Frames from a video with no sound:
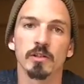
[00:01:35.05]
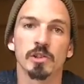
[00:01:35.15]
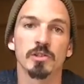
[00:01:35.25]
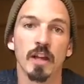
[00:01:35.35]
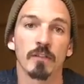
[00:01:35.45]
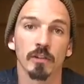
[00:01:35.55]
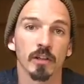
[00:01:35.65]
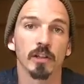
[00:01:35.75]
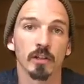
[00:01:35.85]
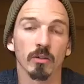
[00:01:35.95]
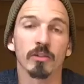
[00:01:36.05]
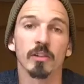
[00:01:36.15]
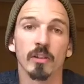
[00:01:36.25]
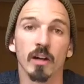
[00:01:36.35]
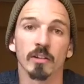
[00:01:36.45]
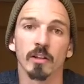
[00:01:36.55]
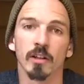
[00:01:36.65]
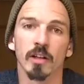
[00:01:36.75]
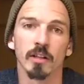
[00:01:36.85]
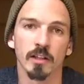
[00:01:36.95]
you should definitely go see a
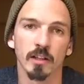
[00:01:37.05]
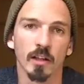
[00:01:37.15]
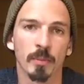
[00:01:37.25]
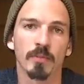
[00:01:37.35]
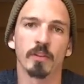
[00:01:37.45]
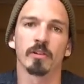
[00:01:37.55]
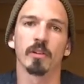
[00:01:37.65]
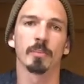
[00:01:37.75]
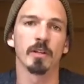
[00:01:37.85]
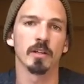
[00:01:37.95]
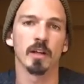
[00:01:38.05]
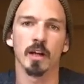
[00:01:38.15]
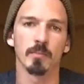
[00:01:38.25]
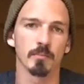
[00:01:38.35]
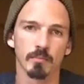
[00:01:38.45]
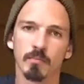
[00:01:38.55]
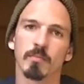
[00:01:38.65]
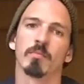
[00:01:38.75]
doctor and get a professional opinion. I'm